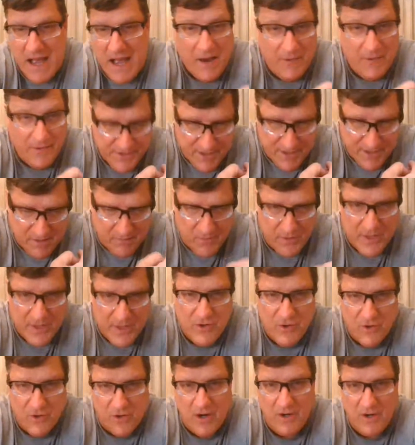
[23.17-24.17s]
I was in a
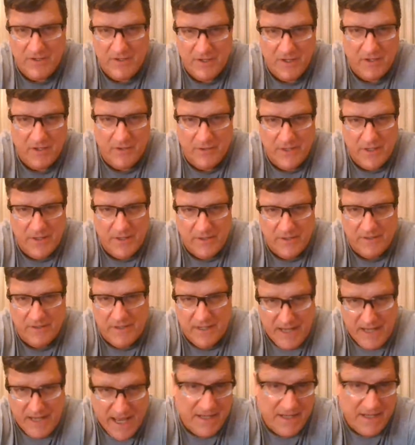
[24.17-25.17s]
Marine Corps artillery
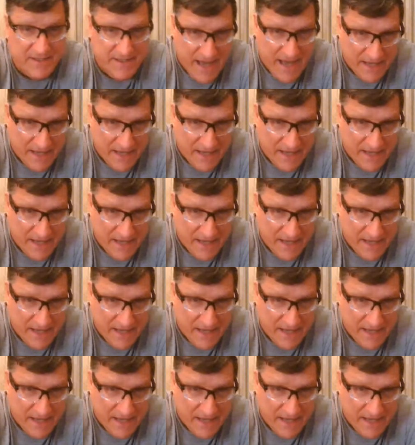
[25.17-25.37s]
unit that had a